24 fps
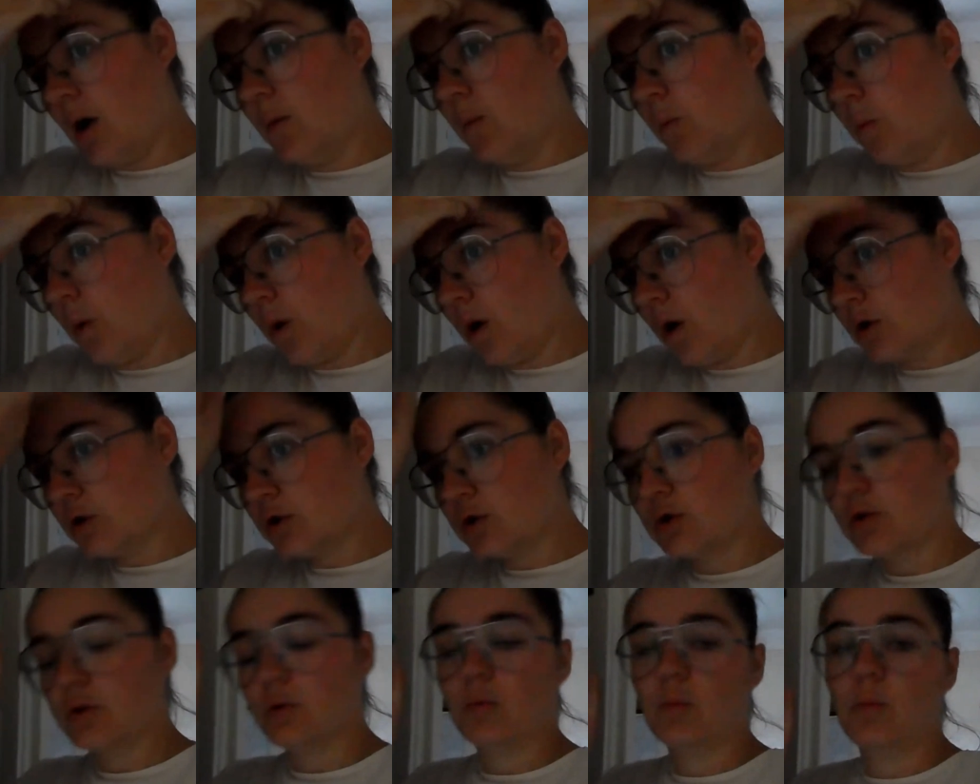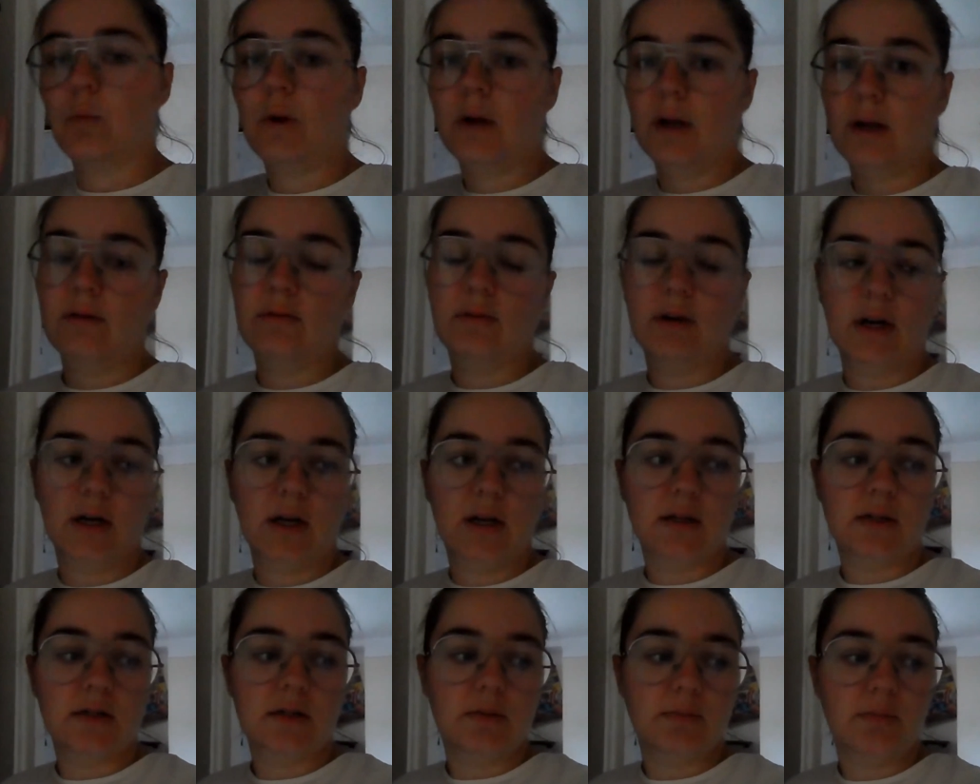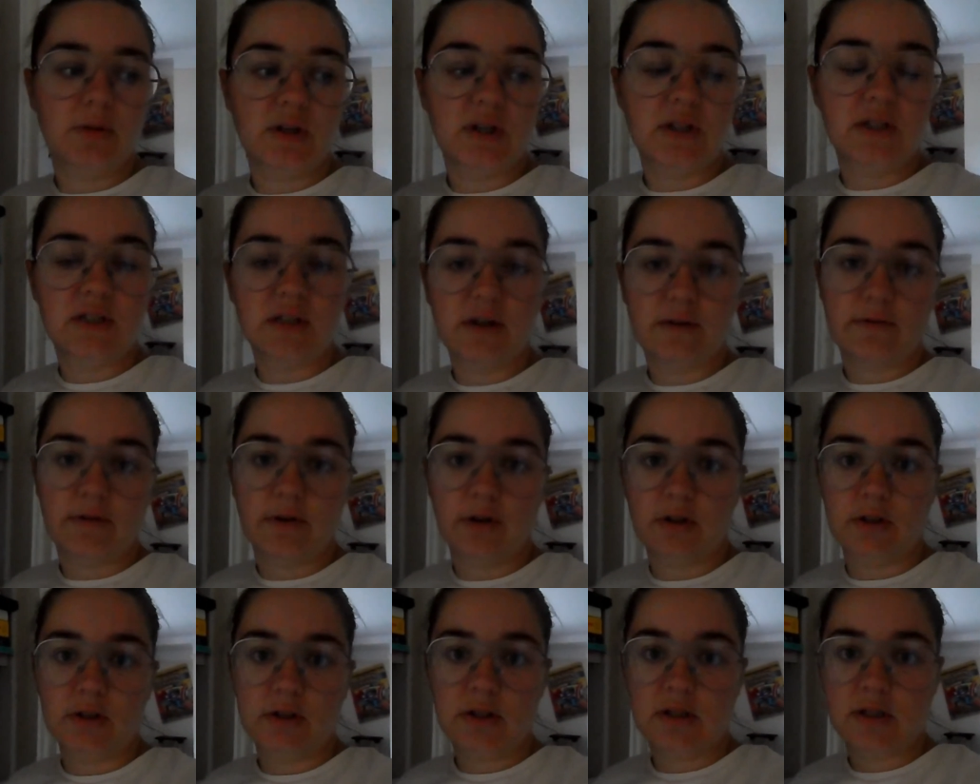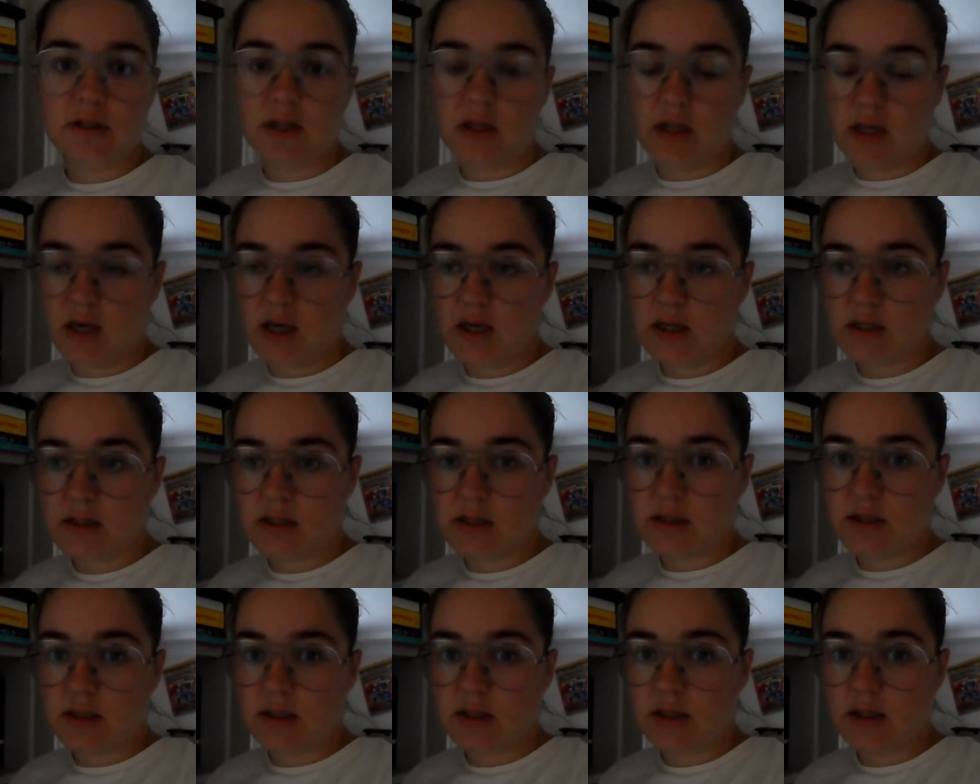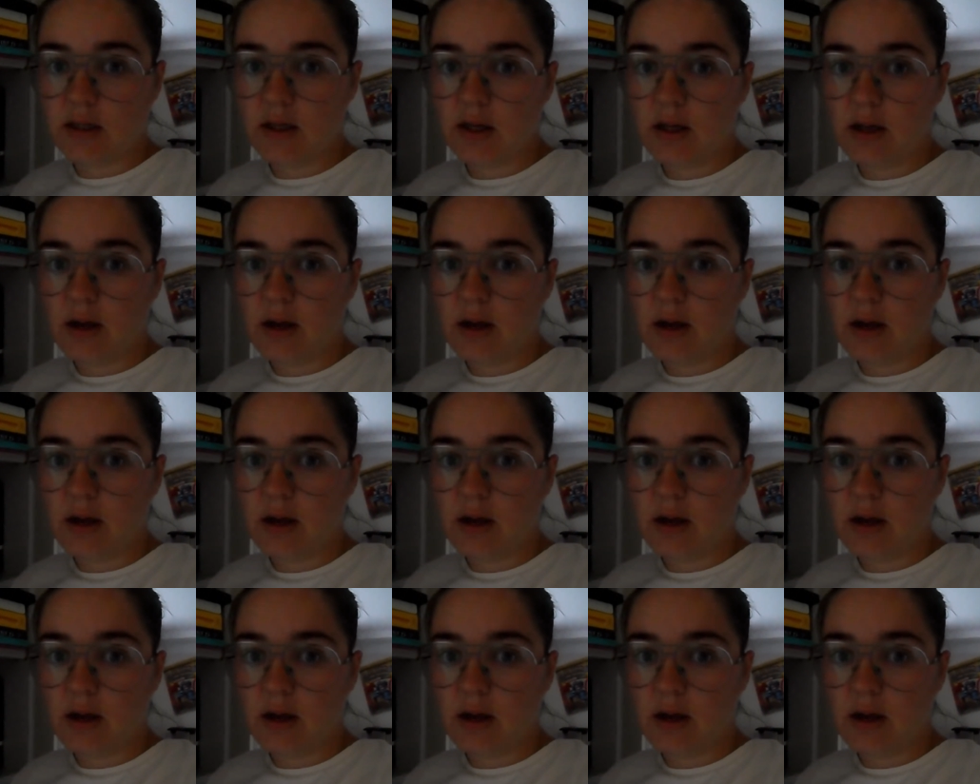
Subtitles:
I was wearing something different to this.